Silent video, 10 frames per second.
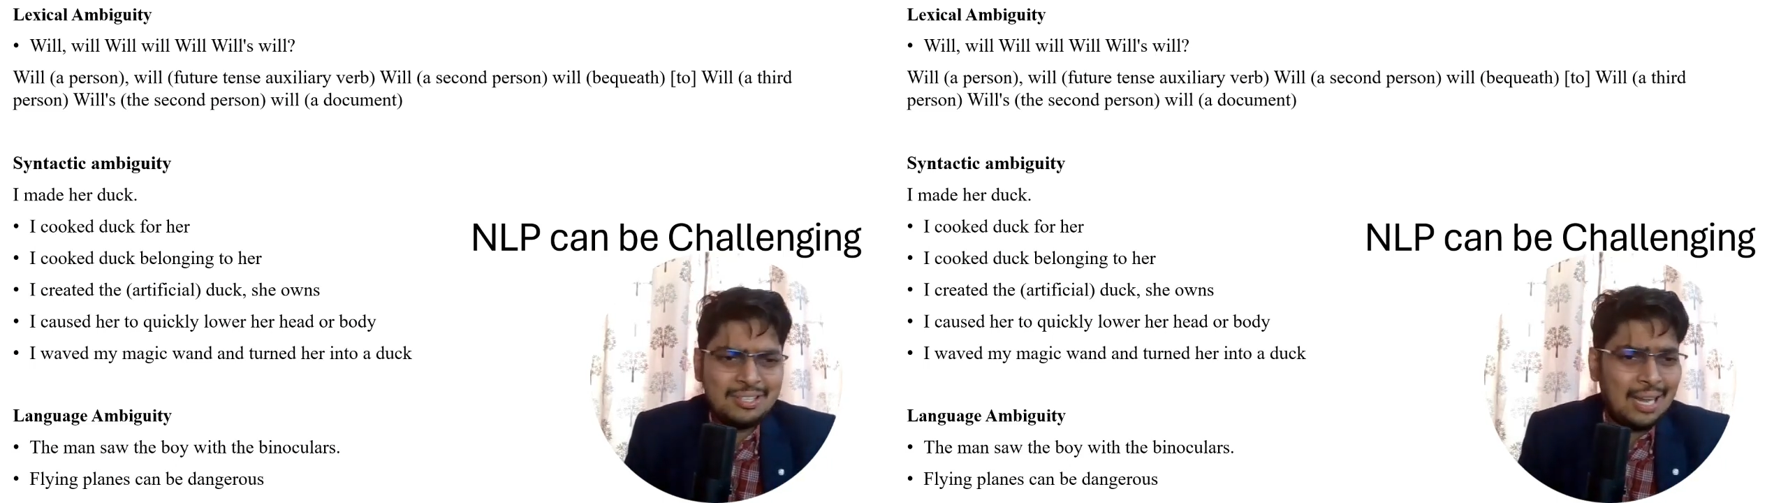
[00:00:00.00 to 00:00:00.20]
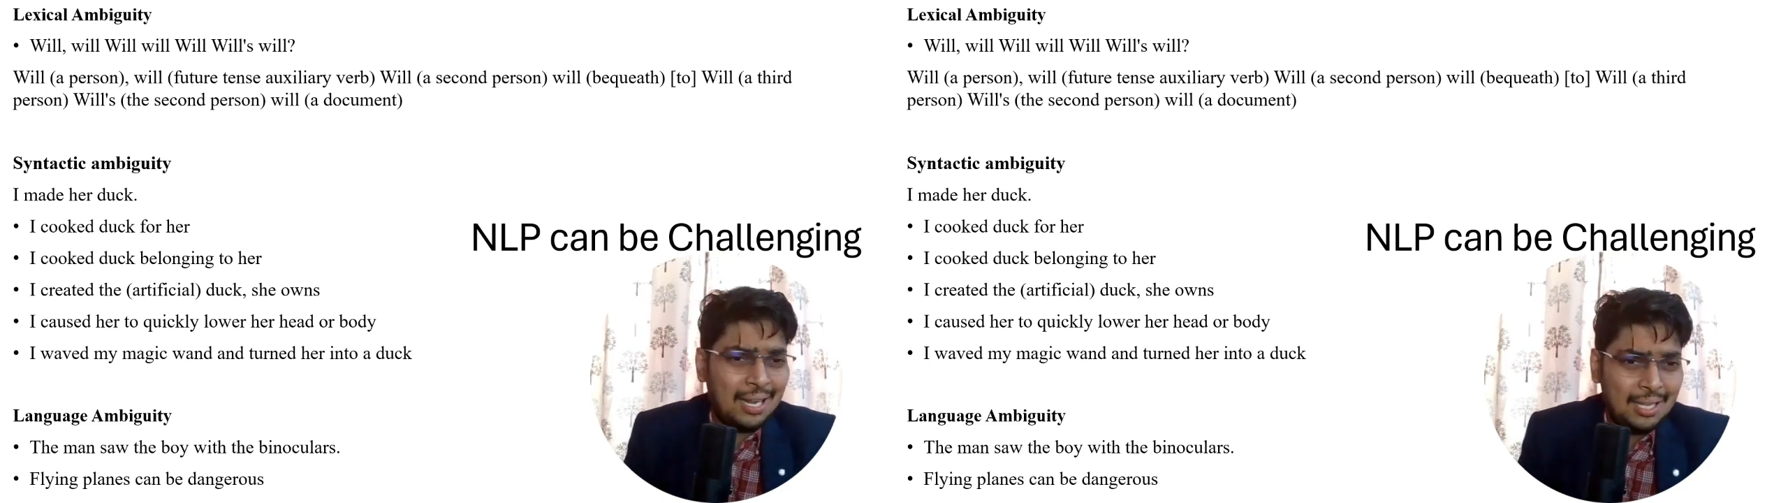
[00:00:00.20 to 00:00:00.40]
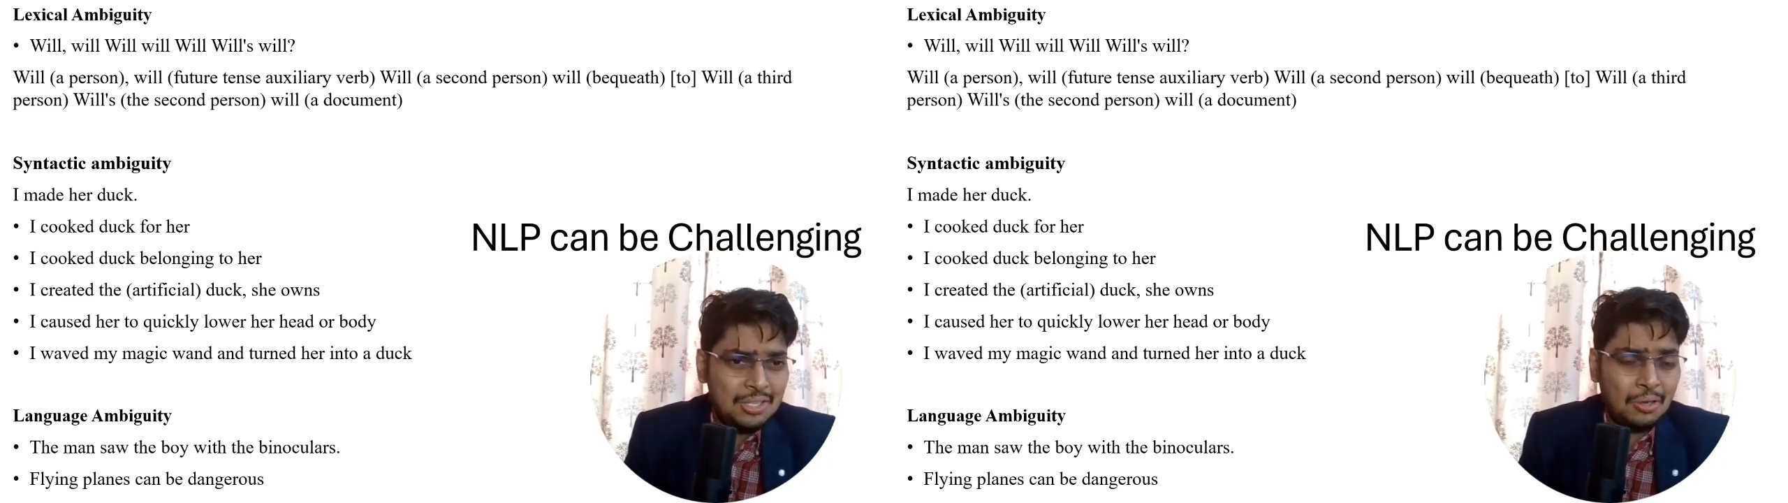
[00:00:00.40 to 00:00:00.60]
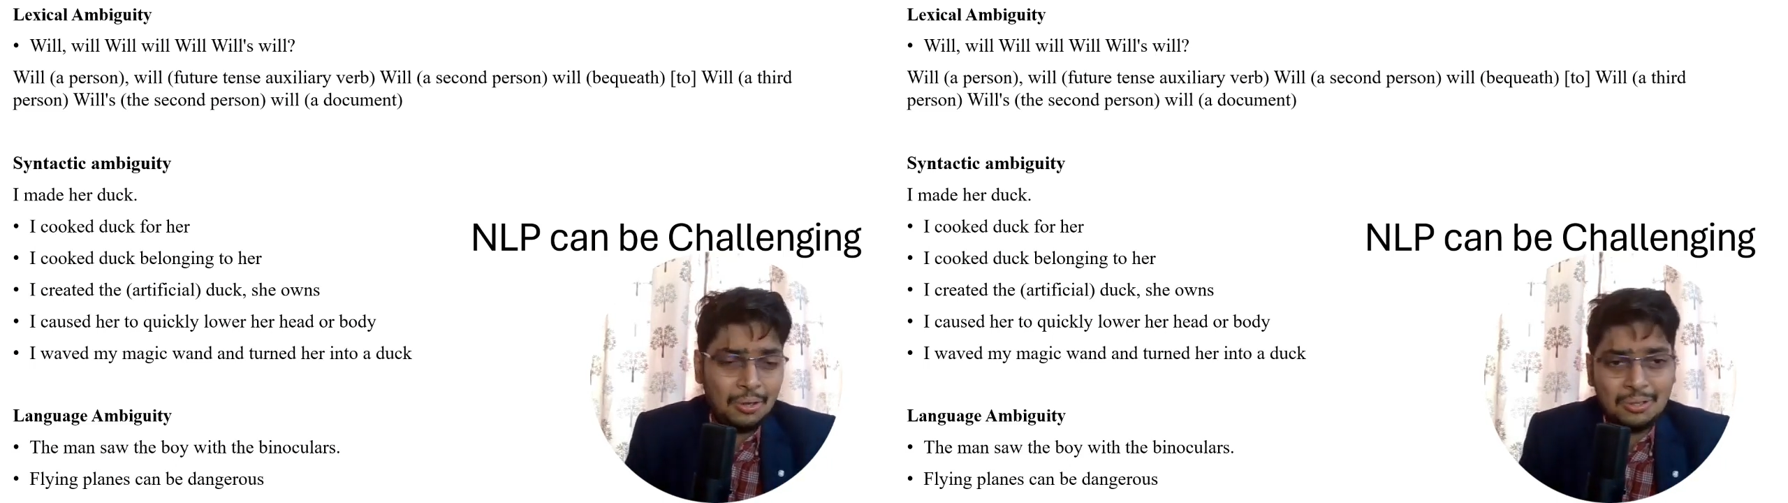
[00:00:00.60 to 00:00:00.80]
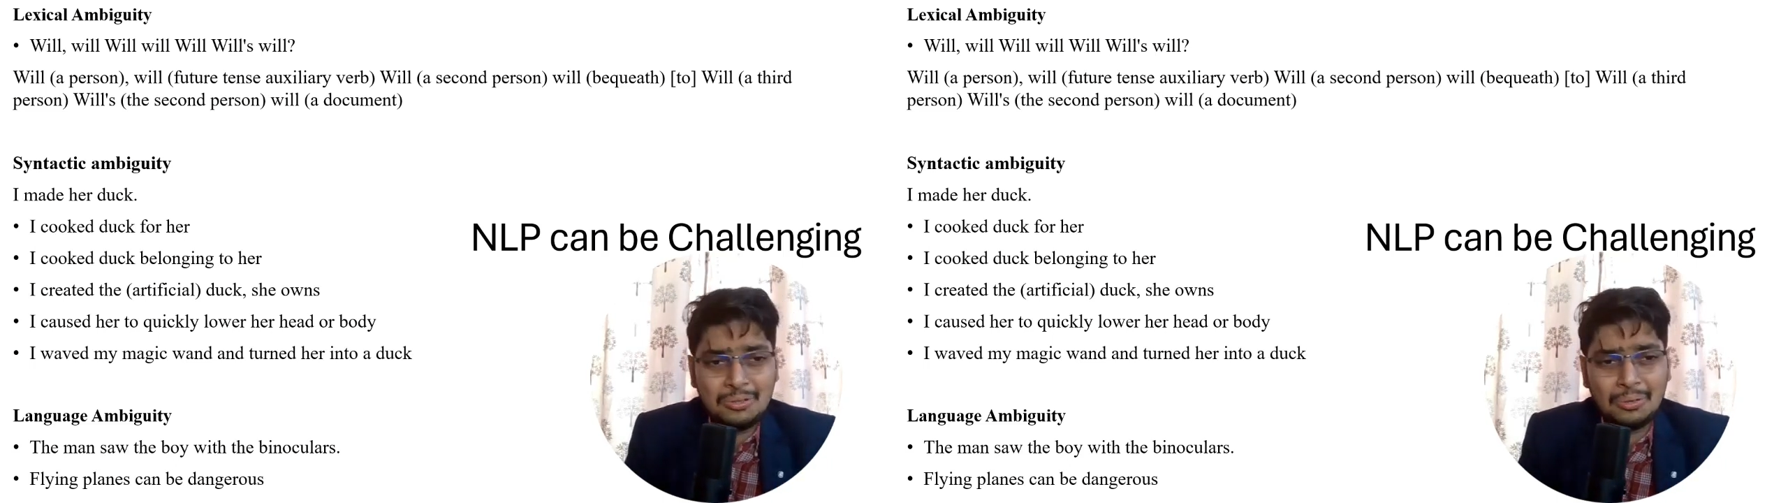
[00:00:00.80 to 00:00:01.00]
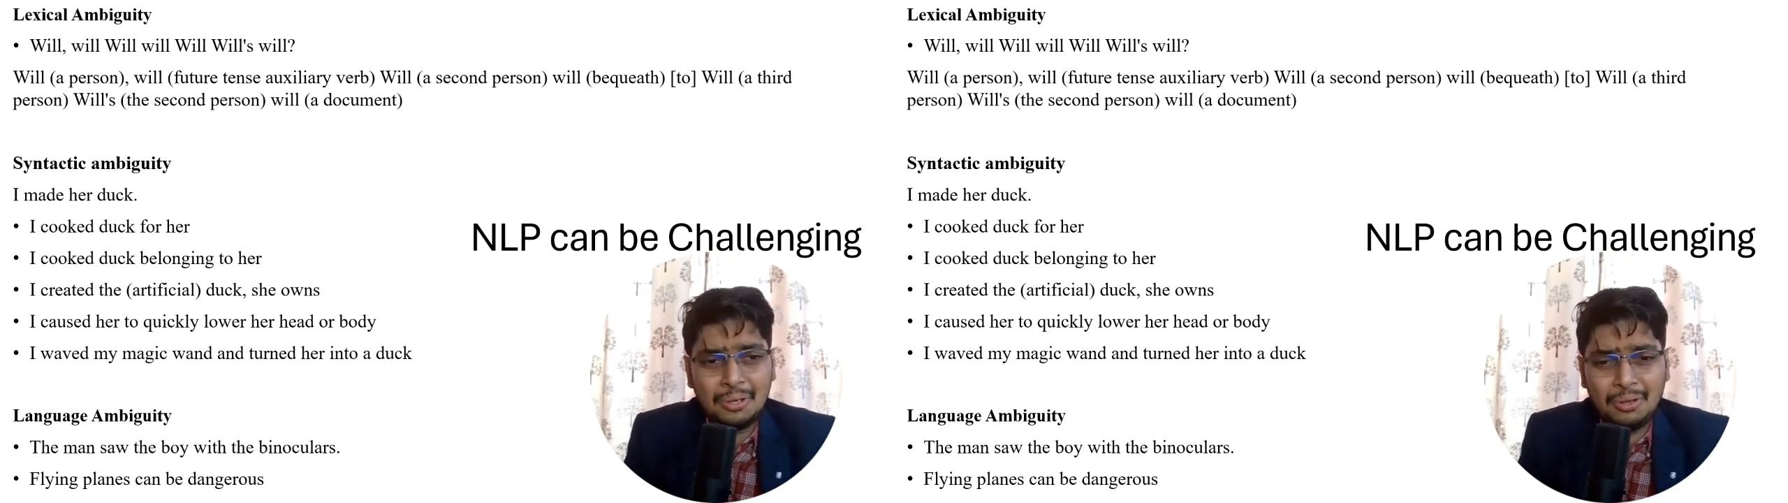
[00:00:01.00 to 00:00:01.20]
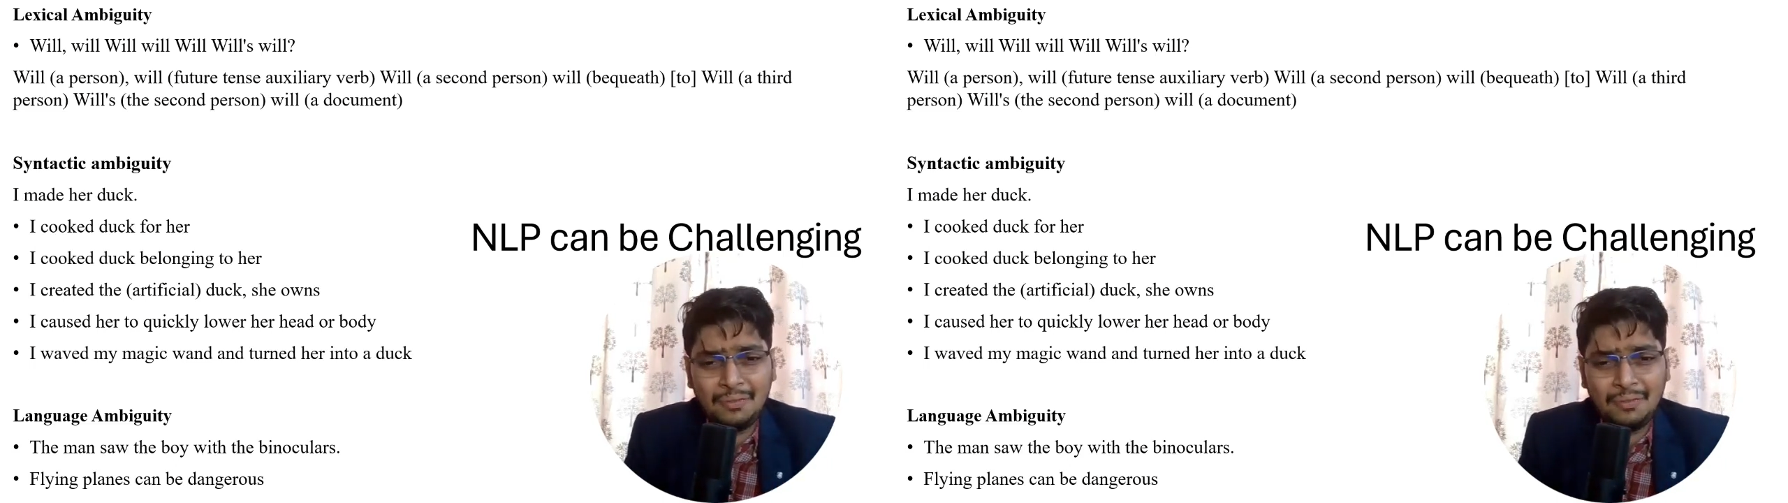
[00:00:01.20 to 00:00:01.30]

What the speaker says: challenging also.